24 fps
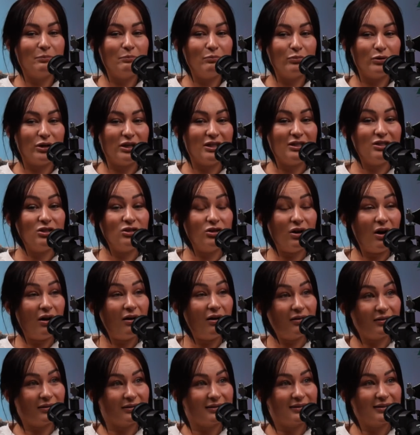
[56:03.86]
breed
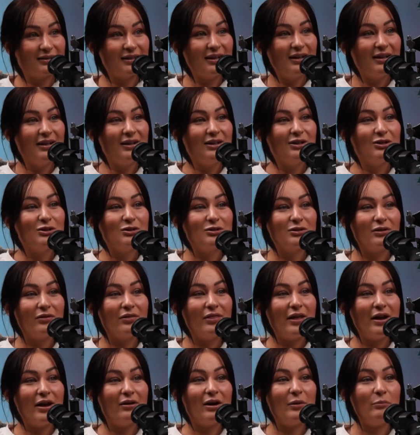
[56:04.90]
dogs. So
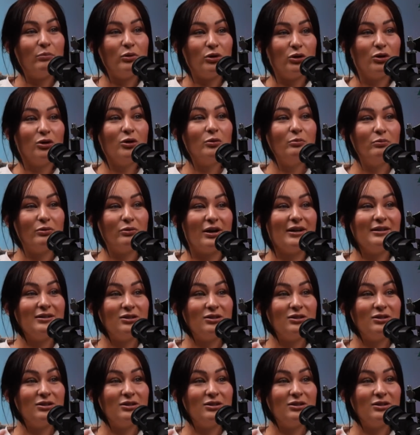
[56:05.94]
there are purebred